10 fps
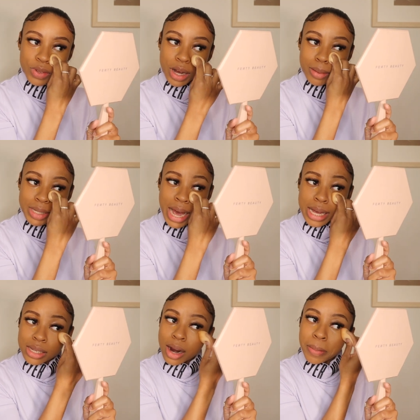um, to
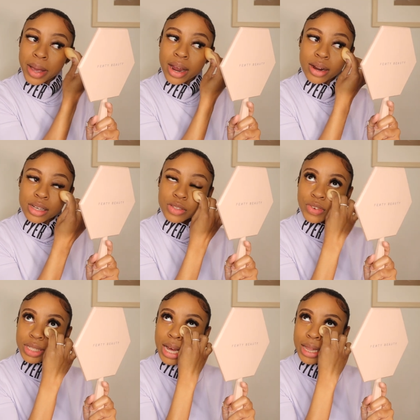ask our parents
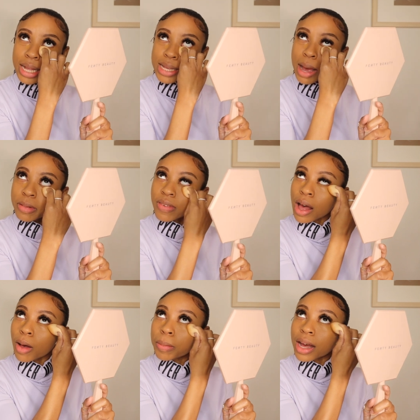for like that type of help.